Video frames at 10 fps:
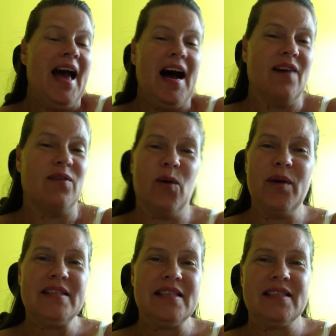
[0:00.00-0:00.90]
I've
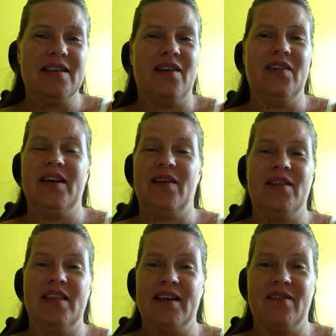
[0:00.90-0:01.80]
always excelled at
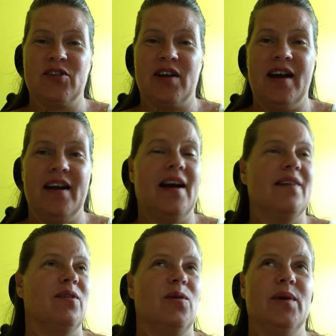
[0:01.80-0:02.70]
everything I've tried.
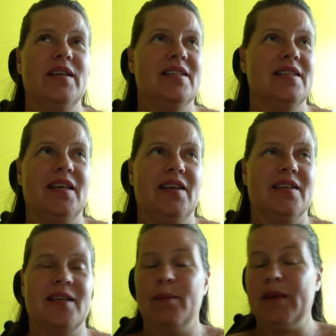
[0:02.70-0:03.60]
You
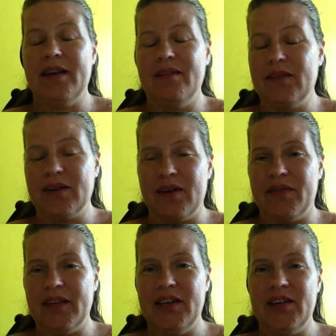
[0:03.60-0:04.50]
tell me never, I'll
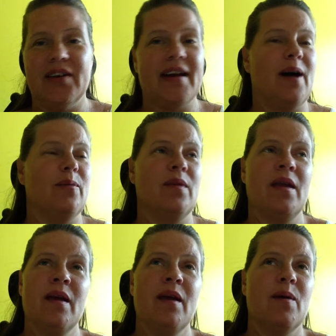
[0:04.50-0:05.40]
figure it out.
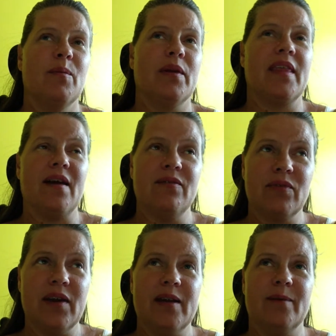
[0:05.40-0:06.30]
But that
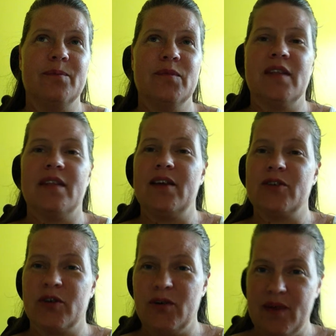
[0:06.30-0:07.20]
freedom to then
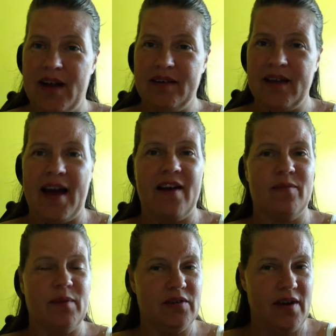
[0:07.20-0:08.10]
turn around, have
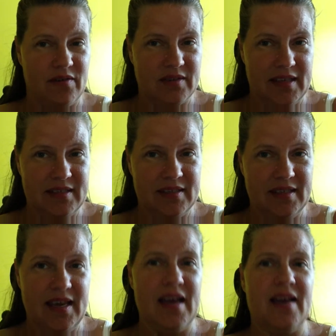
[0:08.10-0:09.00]
my driver's license
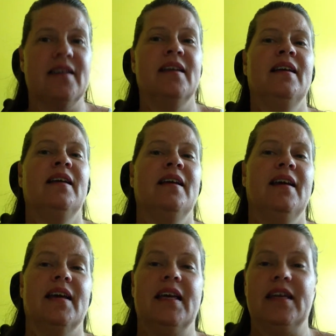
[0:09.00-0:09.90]
again,
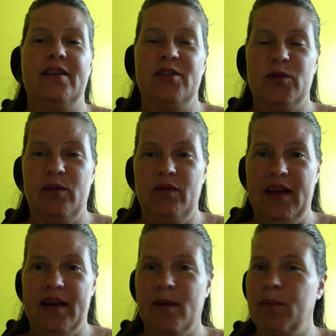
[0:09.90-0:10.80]
get into a
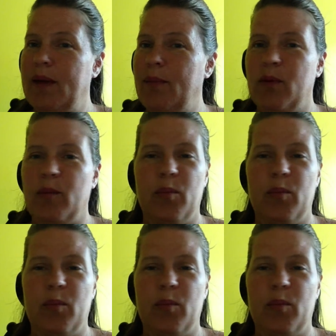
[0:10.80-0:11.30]
van and be able to